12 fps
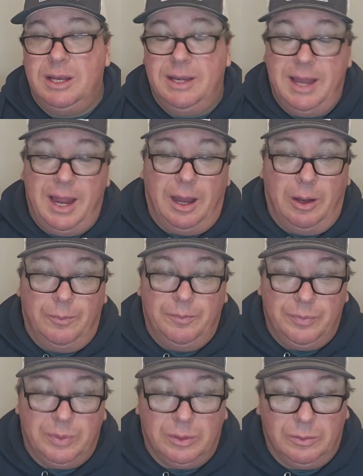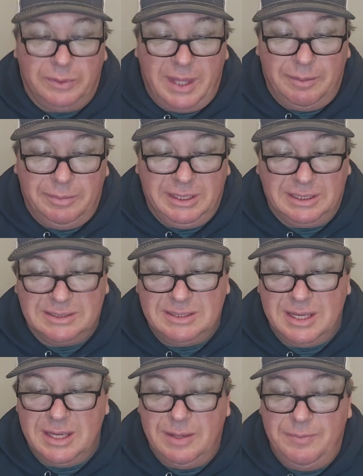Now, that being
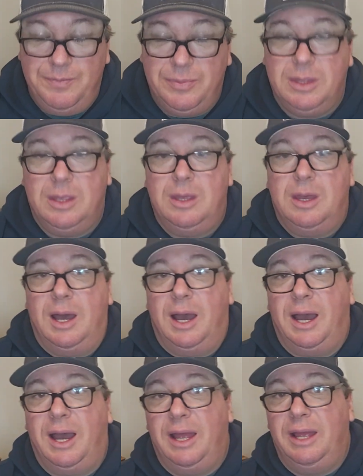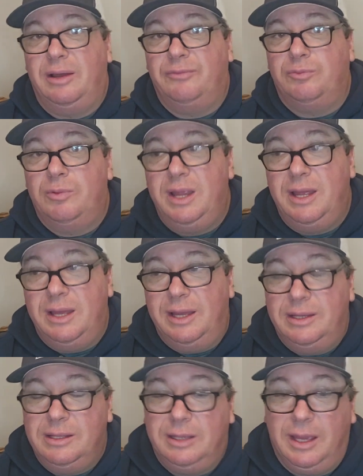said, I have
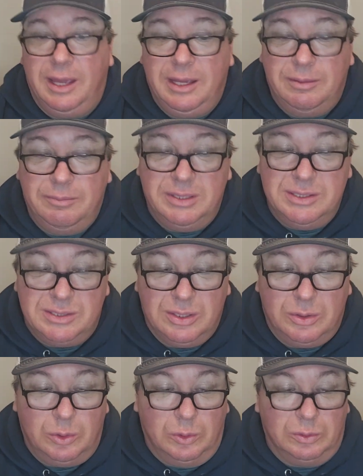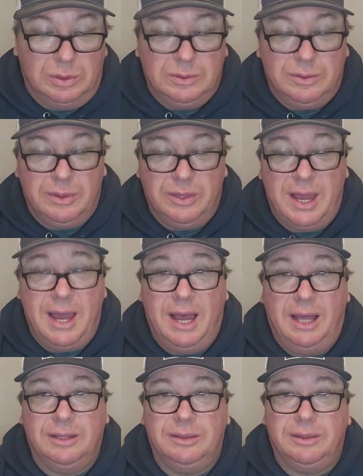read and been told
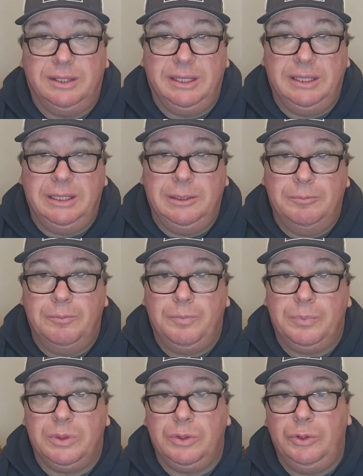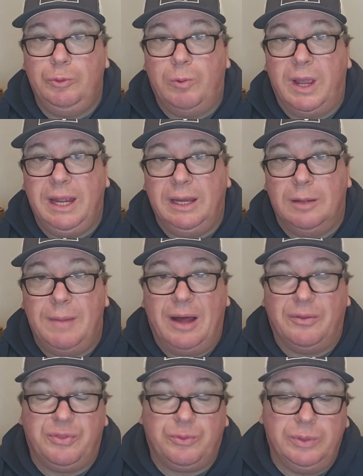that you wait
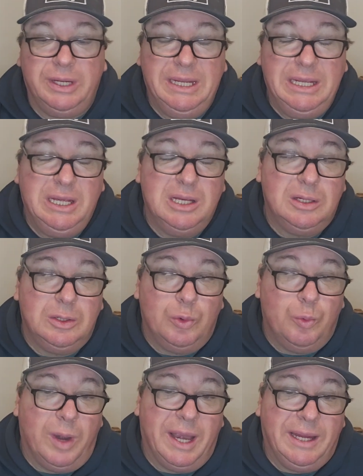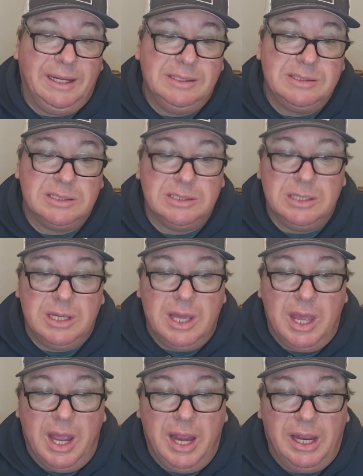about 3 rains
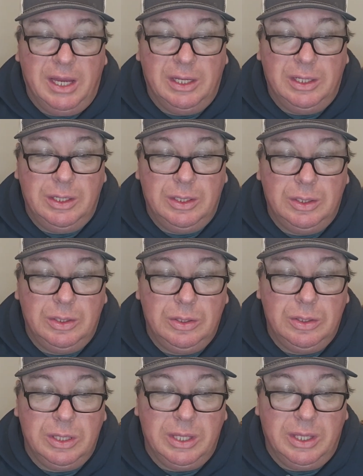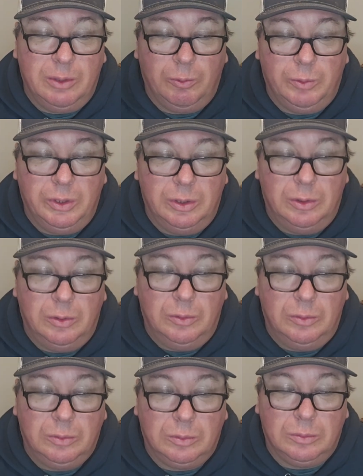and it will